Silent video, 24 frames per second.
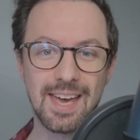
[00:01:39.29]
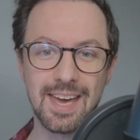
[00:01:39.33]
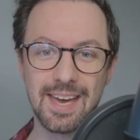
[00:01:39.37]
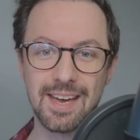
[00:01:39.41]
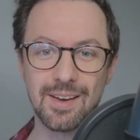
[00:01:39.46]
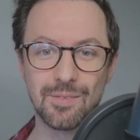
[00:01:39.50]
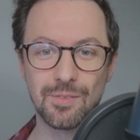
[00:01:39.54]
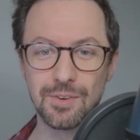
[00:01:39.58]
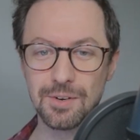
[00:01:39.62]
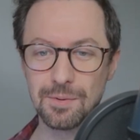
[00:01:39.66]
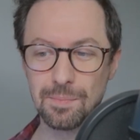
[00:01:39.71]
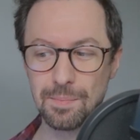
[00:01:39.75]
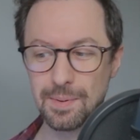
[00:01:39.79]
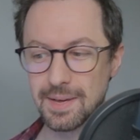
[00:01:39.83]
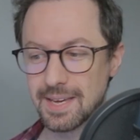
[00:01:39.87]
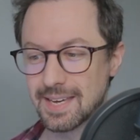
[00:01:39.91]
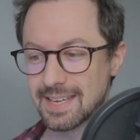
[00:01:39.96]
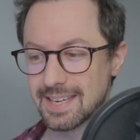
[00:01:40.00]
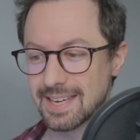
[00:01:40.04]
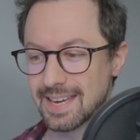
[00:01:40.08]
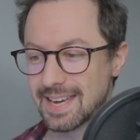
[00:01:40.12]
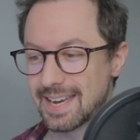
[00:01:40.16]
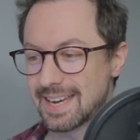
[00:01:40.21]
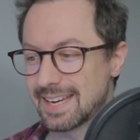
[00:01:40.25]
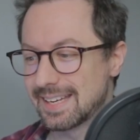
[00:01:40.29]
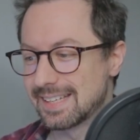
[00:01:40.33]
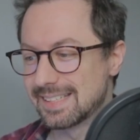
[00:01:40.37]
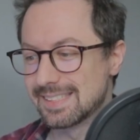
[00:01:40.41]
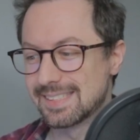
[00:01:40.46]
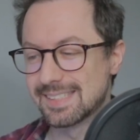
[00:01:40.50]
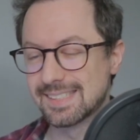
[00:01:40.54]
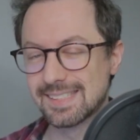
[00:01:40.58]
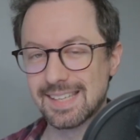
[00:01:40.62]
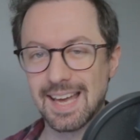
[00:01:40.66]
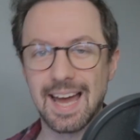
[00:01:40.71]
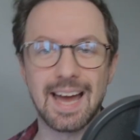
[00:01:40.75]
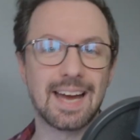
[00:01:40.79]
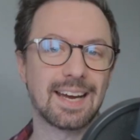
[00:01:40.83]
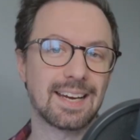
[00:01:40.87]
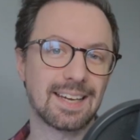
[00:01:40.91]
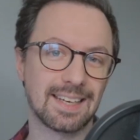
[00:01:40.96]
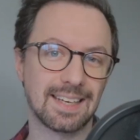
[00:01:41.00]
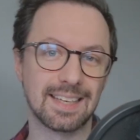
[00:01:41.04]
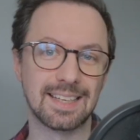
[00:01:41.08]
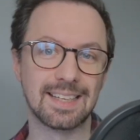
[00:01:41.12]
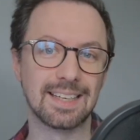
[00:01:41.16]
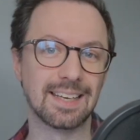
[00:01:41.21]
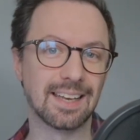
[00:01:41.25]
it would be
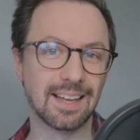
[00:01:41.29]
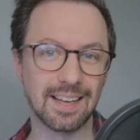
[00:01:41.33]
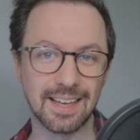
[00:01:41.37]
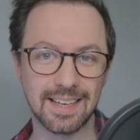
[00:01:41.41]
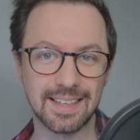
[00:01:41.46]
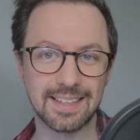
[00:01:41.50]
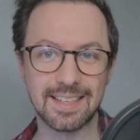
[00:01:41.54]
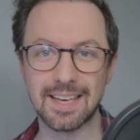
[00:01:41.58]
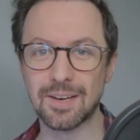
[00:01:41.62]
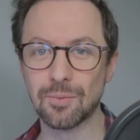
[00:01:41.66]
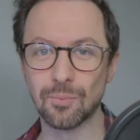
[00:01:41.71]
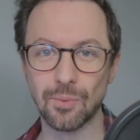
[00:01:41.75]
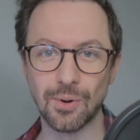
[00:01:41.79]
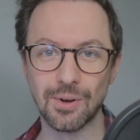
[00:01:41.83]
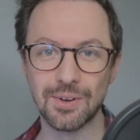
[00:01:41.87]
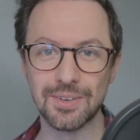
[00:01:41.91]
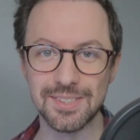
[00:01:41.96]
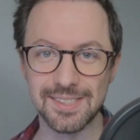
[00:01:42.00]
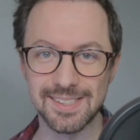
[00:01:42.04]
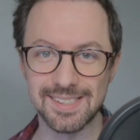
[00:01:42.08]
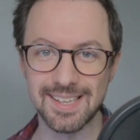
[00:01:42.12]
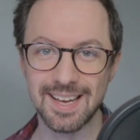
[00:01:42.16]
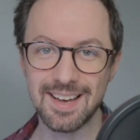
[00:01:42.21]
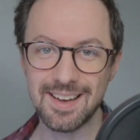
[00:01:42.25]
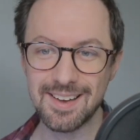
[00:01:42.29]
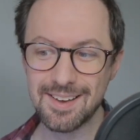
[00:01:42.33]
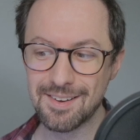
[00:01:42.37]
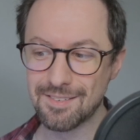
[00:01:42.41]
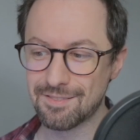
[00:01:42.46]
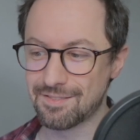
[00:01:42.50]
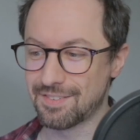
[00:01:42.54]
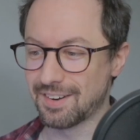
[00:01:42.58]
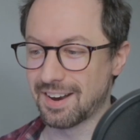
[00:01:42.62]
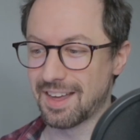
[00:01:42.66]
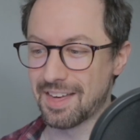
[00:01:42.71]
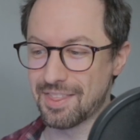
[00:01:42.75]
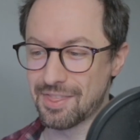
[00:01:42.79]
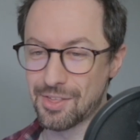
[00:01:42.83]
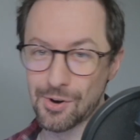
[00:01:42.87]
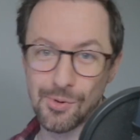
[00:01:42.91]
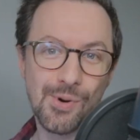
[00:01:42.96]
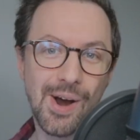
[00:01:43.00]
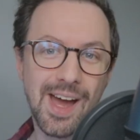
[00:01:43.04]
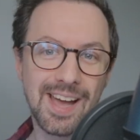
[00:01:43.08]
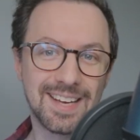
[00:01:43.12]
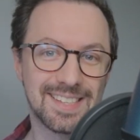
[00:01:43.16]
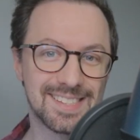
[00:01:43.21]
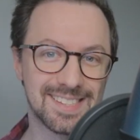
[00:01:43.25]
exactly like it was for like the
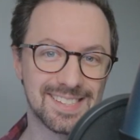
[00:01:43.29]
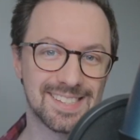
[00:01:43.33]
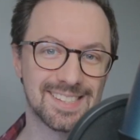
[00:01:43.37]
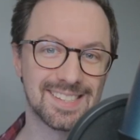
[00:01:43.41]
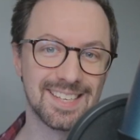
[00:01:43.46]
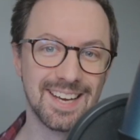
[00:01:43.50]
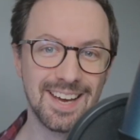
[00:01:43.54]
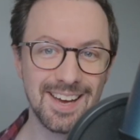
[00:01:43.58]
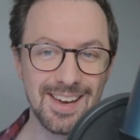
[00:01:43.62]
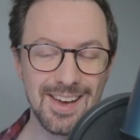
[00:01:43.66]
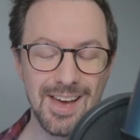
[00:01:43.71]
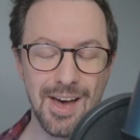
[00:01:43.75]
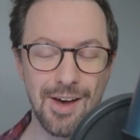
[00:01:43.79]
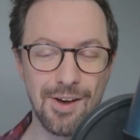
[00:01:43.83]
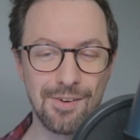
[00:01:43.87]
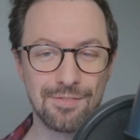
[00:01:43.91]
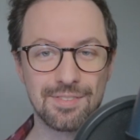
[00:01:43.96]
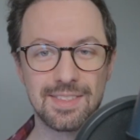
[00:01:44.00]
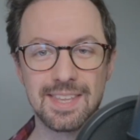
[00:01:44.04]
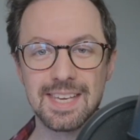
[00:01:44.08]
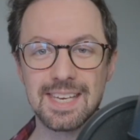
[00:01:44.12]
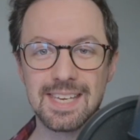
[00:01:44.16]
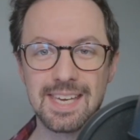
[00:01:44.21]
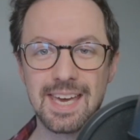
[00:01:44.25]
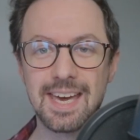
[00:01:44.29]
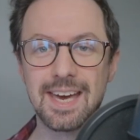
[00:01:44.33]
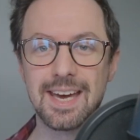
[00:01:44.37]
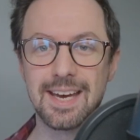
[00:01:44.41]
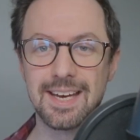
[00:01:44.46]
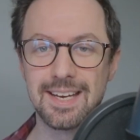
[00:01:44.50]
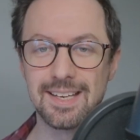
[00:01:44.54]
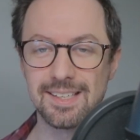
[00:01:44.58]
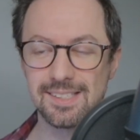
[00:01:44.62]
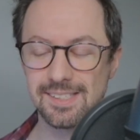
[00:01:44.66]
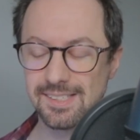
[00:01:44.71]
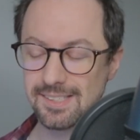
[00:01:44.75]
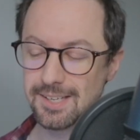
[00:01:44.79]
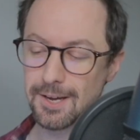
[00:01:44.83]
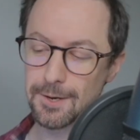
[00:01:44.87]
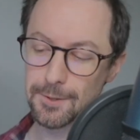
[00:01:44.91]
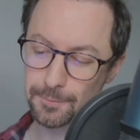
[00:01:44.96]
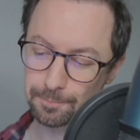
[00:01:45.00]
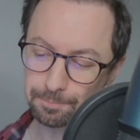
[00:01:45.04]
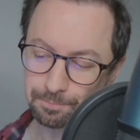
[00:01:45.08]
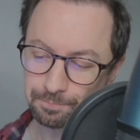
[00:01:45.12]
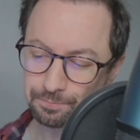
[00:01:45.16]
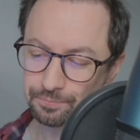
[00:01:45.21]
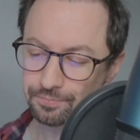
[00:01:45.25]
rest of the year. So